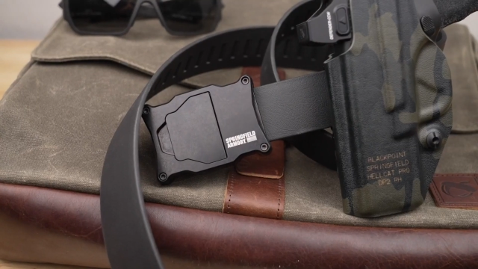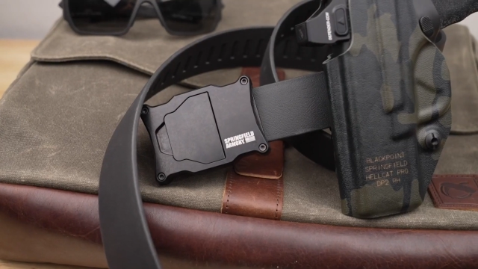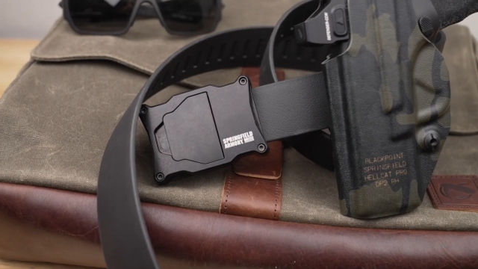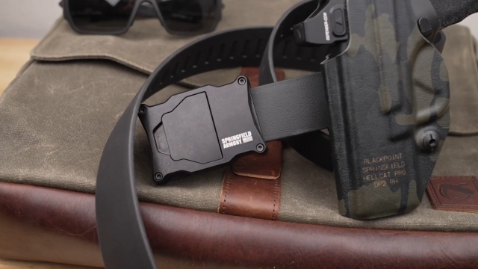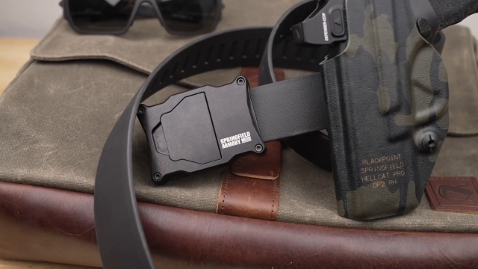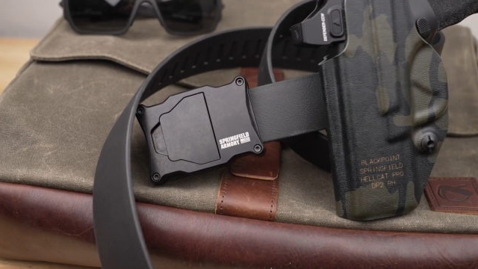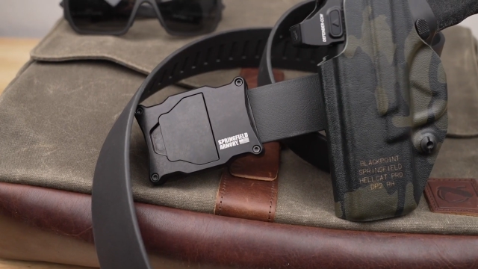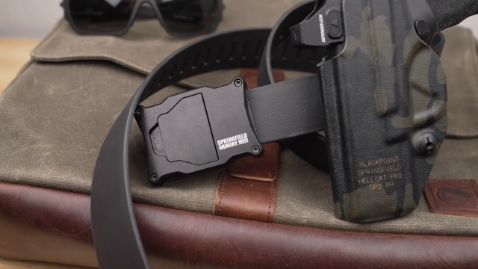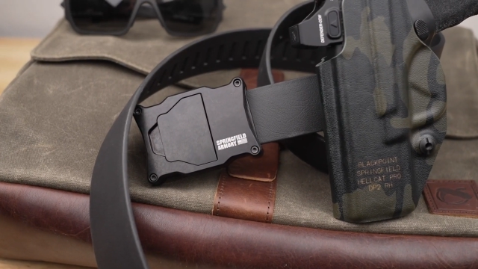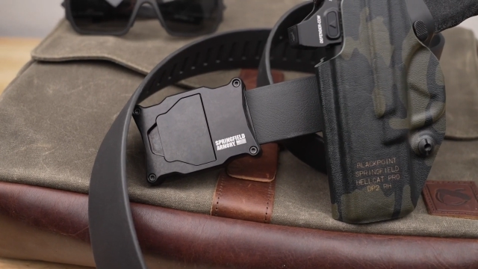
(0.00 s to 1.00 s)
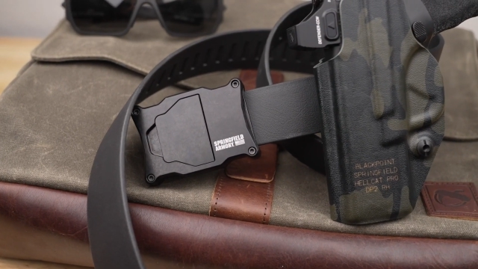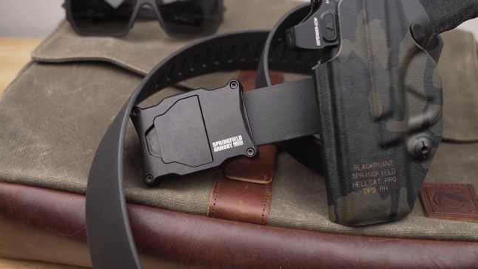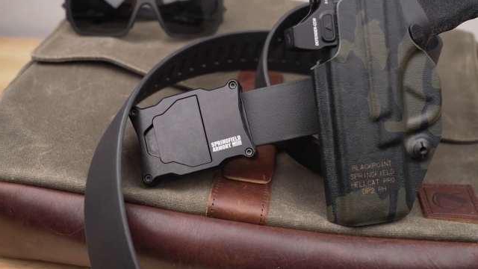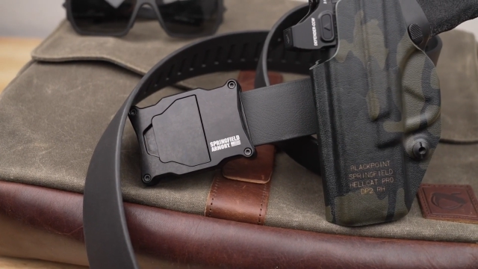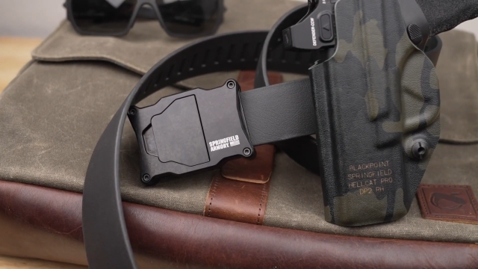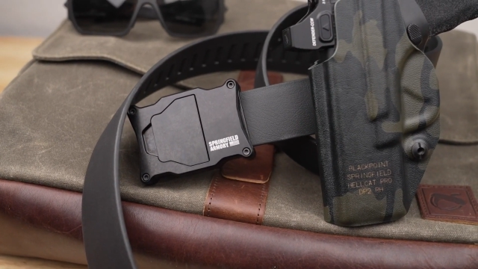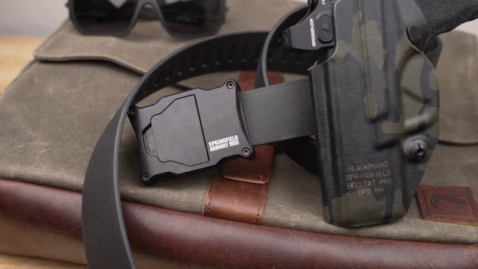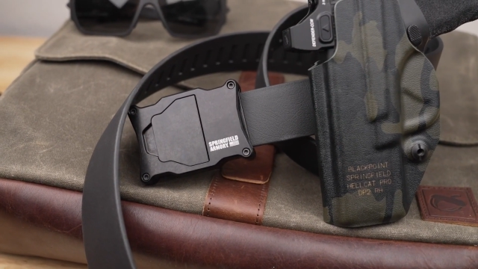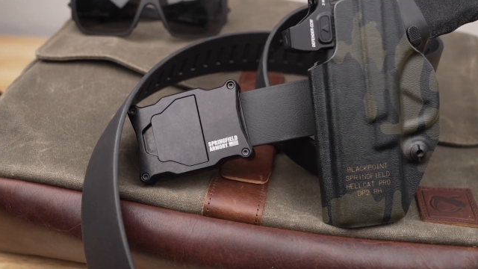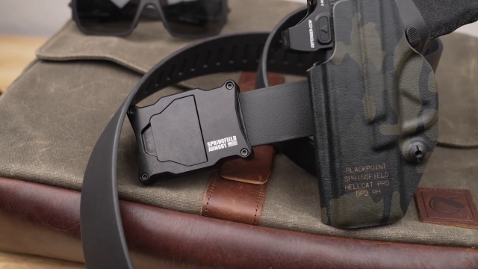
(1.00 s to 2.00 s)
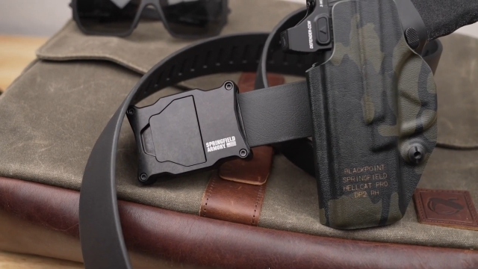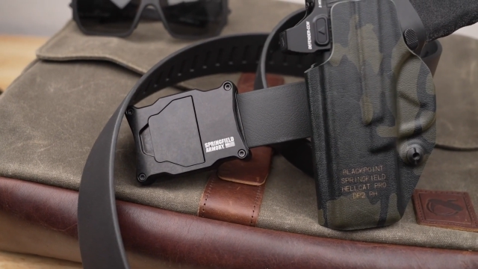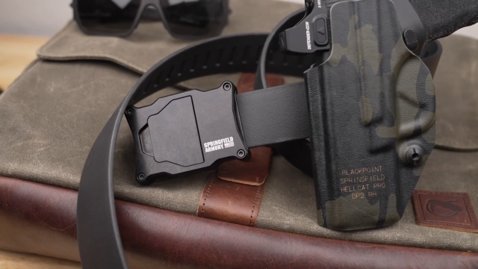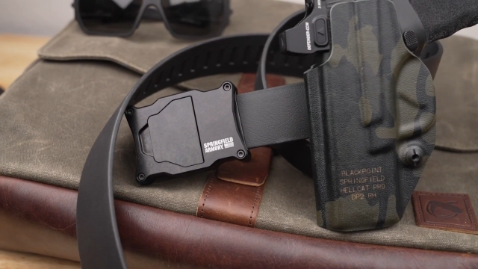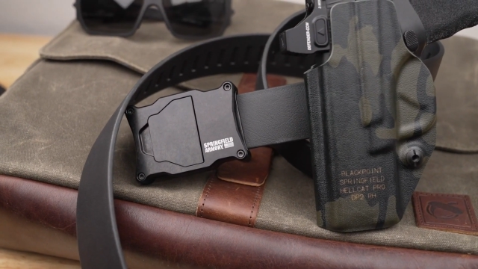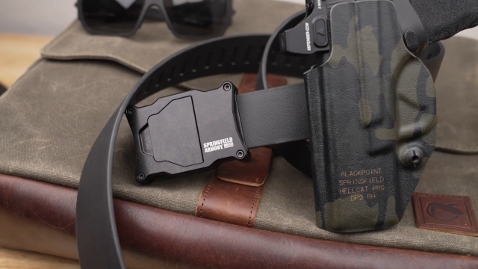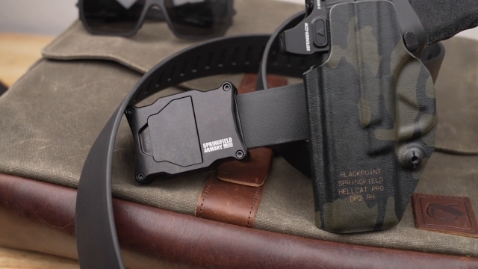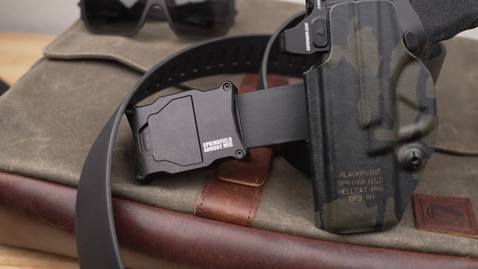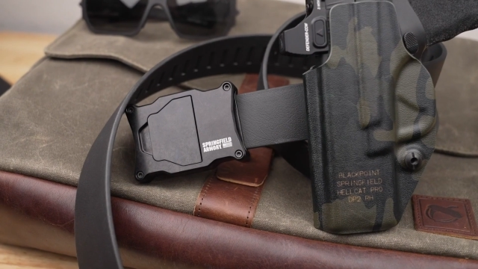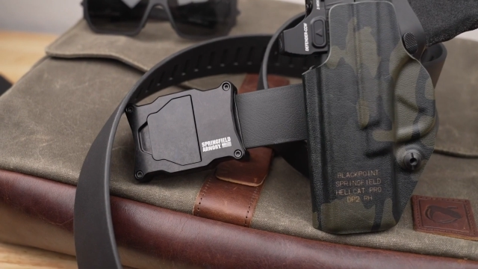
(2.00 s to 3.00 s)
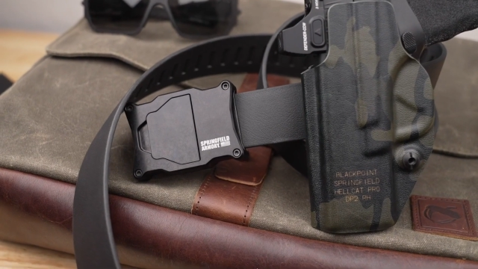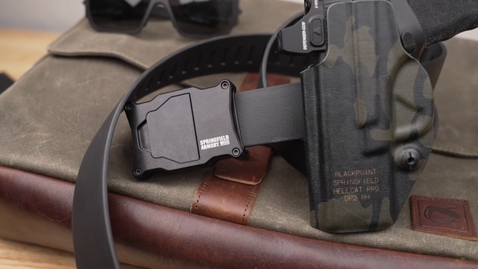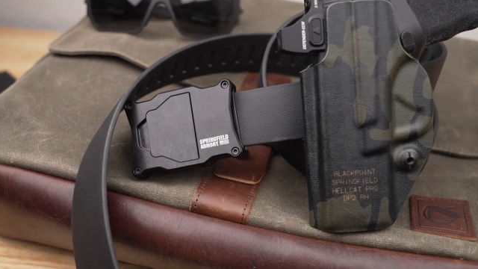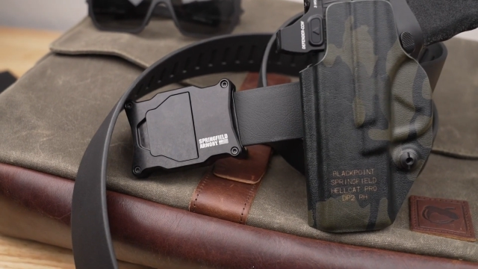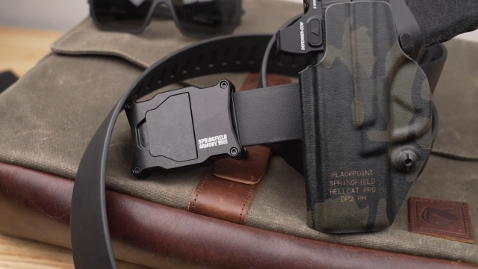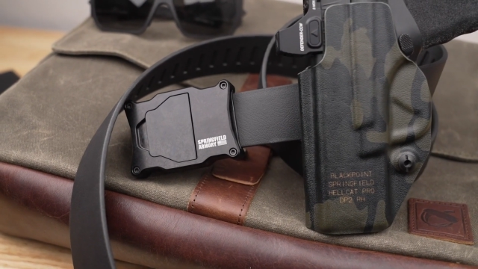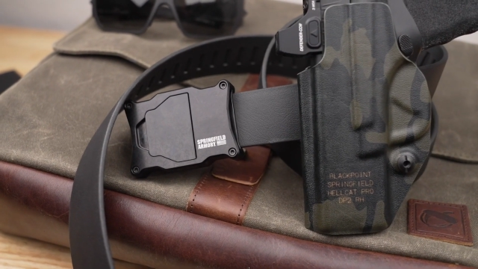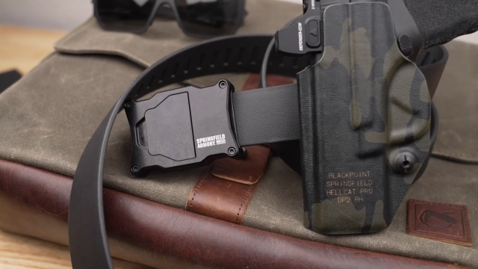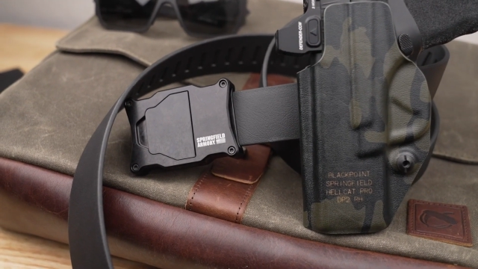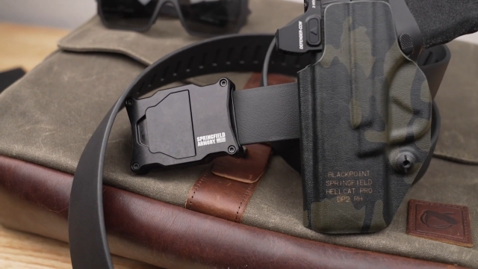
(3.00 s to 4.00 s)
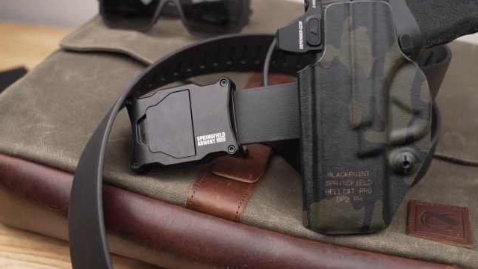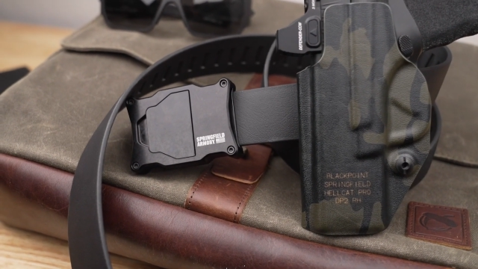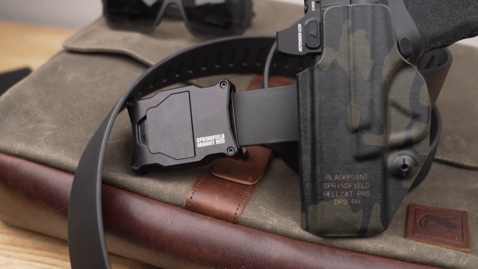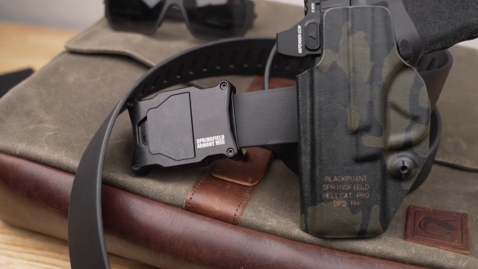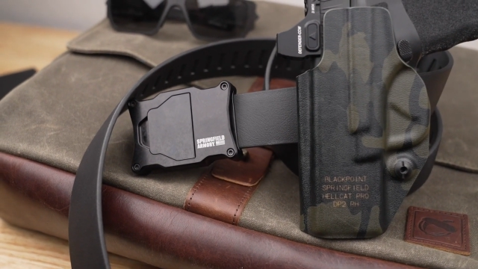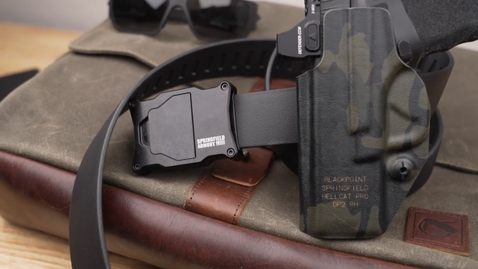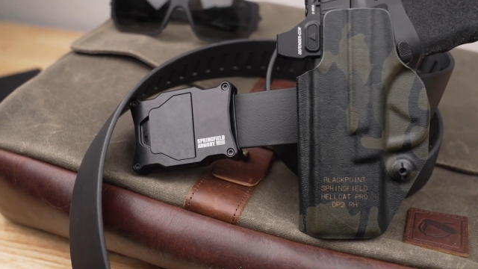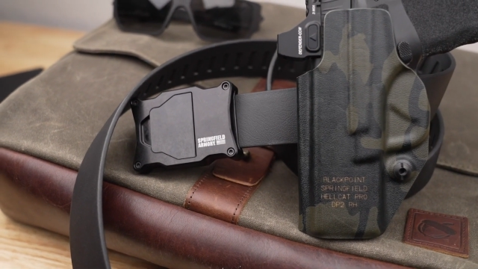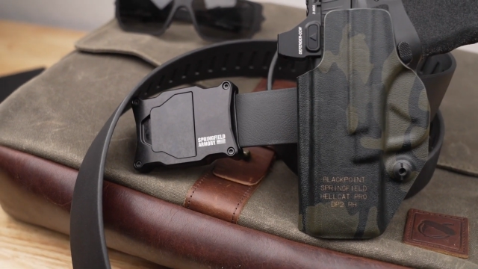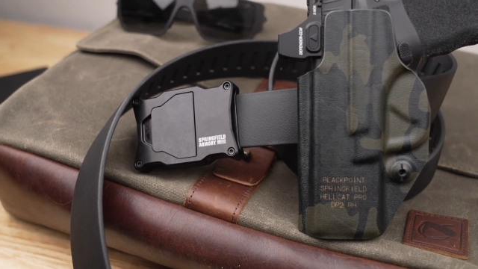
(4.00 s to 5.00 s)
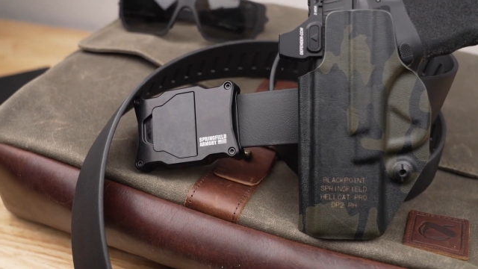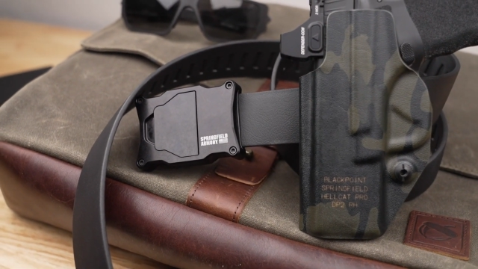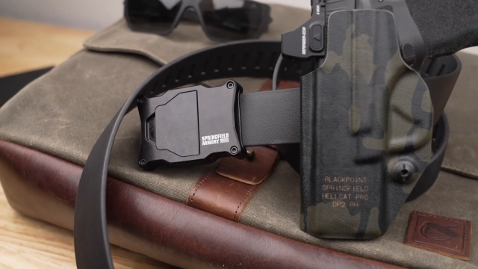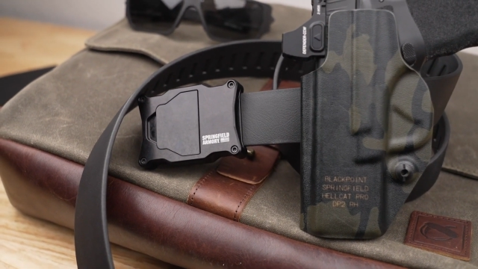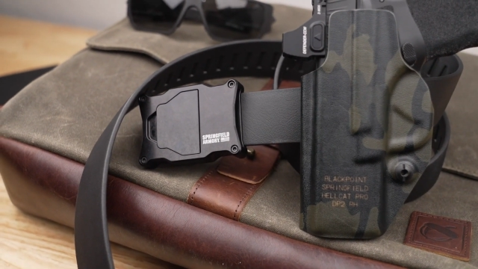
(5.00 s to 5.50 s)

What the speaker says: Nobody's mouth can be seen.